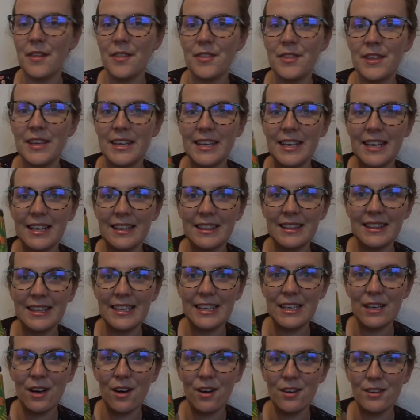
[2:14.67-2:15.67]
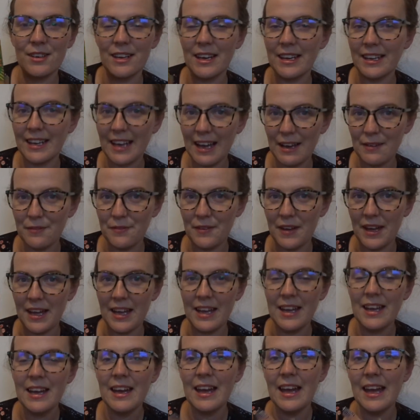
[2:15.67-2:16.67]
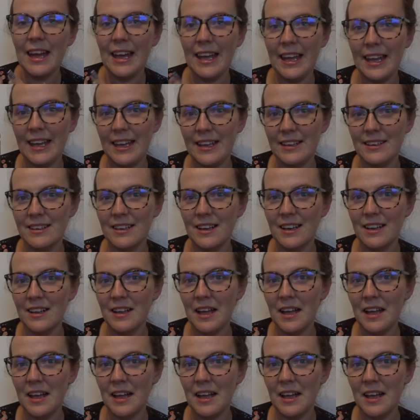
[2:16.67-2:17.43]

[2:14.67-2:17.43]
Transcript: the Lyon Cafe in